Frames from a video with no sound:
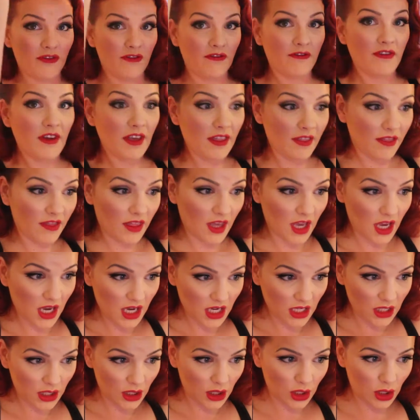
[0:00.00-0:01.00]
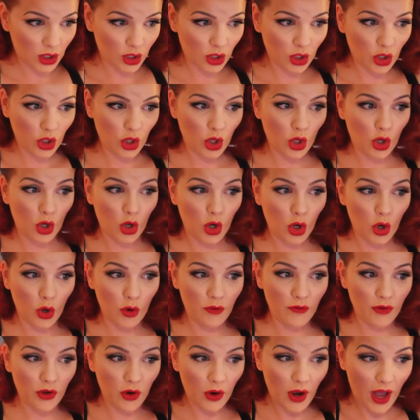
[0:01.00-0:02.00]
fit this
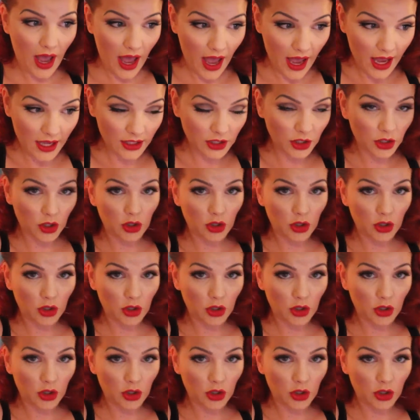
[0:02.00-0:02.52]
over your hair. So